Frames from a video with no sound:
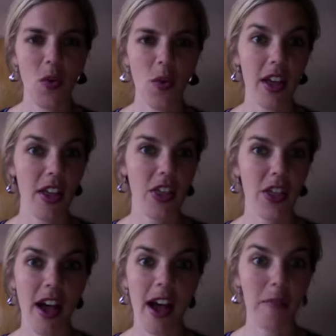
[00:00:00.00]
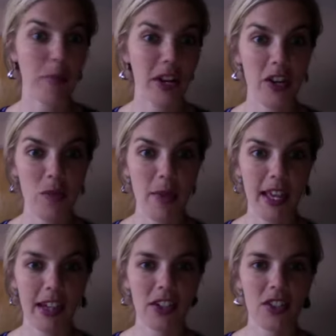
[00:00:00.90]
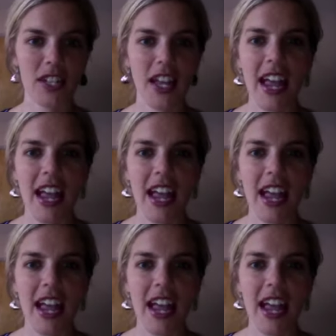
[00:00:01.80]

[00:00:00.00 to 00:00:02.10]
with uh, brand new beginners.